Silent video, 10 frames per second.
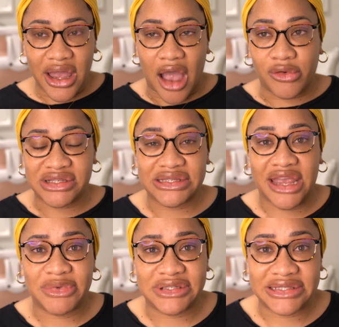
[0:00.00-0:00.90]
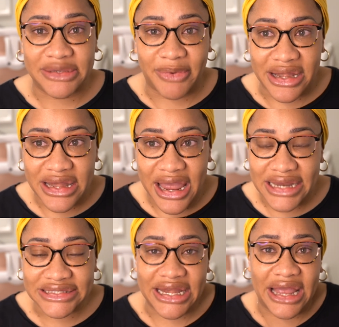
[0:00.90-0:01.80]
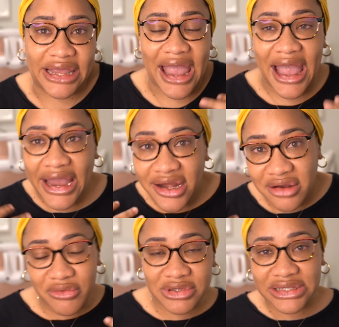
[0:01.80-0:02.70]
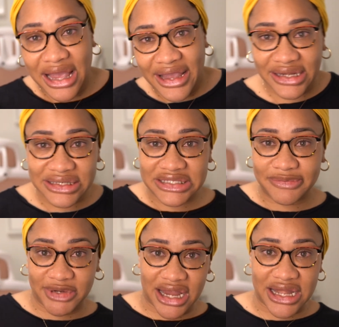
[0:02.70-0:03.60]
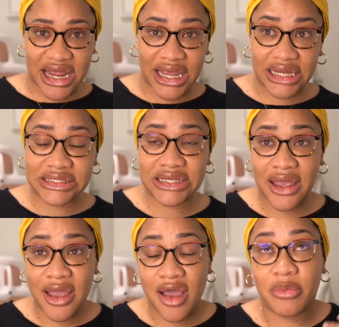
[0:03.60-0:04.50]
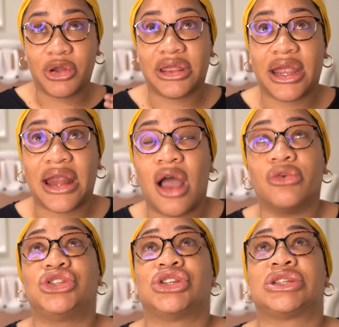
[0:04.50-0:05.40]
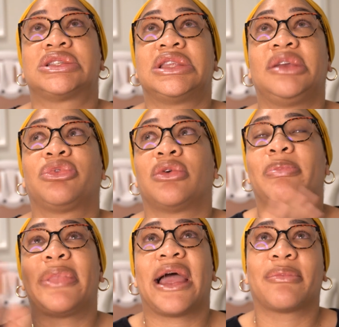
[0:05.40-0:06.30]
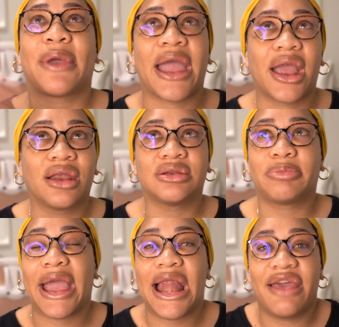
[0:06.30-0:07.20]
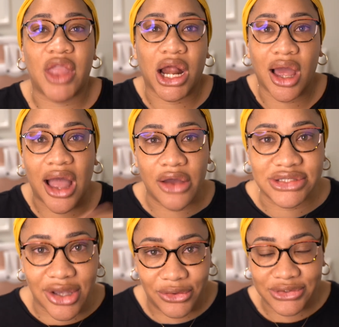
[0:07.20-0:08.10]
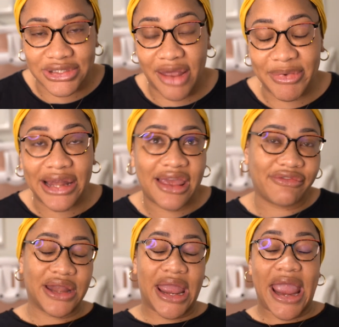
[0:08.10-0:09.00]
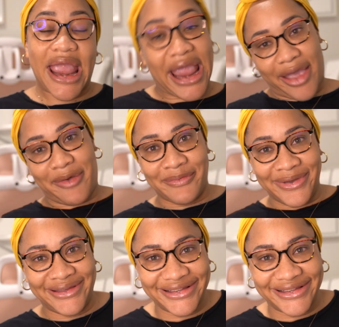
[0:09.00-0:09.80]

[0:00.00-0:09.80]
I wasn't able to sleep at nights, and I was sleeping at nights, but then I would just sleep through, like by 11 o'clock I was out. I mean 11 a.m.